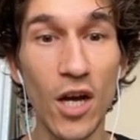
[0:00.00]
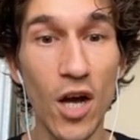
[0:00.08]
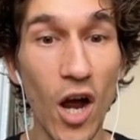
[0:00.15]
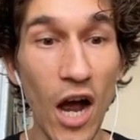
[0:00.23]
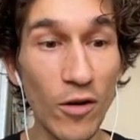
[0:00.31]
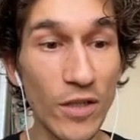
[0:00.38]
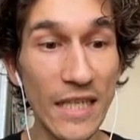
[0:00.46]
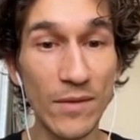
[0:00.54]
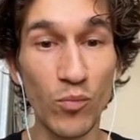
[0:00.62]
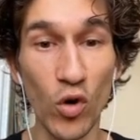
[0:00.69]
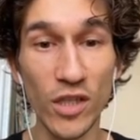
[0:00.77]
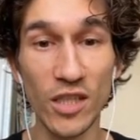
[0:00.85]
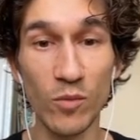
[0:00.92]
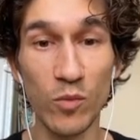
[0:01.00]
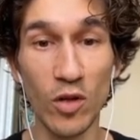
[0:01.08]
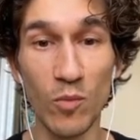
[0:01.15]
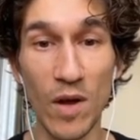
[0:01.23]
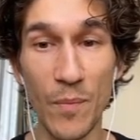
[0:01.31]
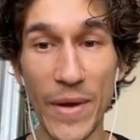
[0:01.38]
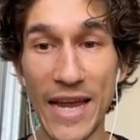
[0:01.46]
How is that possible,
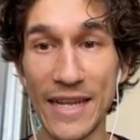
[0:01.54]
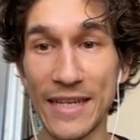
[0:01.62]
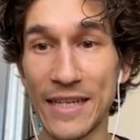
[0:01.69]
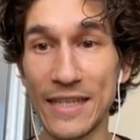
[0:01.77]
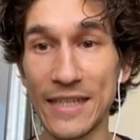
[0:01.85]
my man?